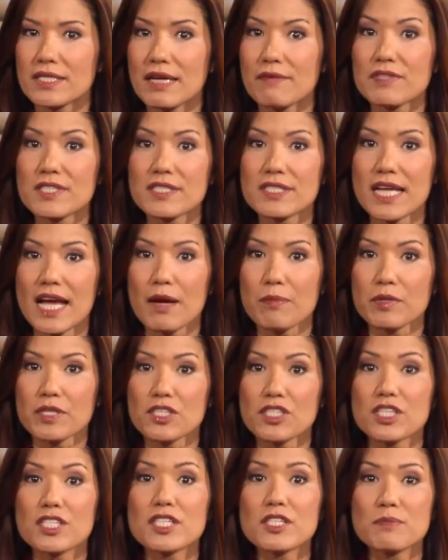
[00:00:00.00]
have
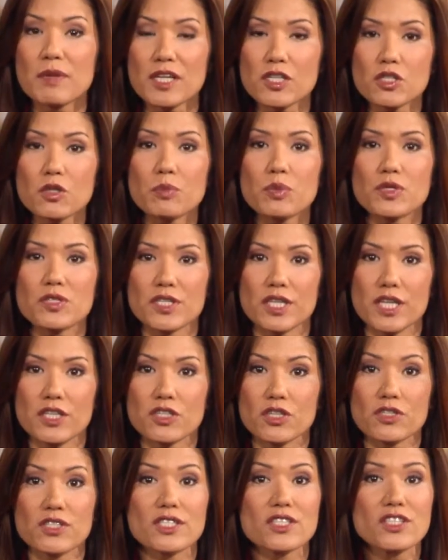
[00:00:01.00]
established special
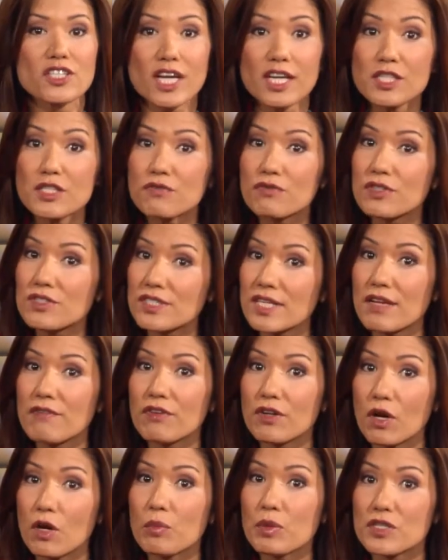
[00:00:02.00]
procedures just for safe
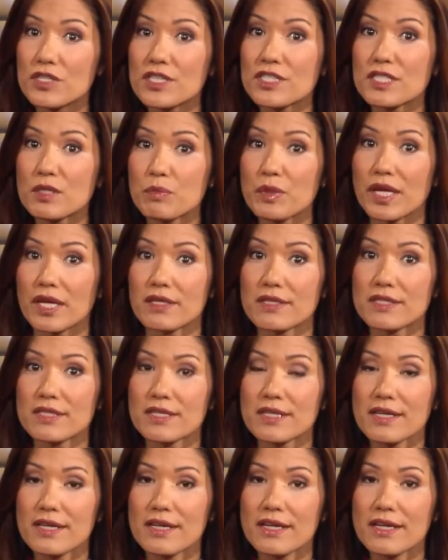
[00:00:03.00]
at home participants.